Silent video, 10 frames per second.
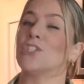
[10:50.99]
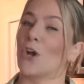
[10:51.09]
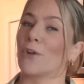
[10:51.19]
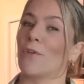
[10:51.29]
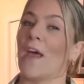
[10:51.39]

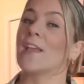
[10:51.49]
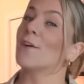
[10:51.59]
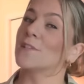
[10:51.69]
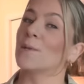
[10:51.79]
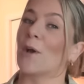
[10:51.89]
Y'all know that.
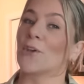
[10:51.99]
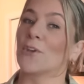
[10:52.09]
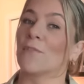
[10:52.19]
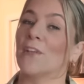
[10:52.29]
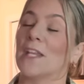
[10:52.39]
Y'all seen my
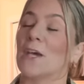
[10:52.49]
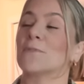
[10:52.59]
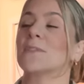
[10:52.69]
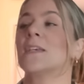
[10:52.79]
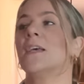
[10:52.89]
cooking videos.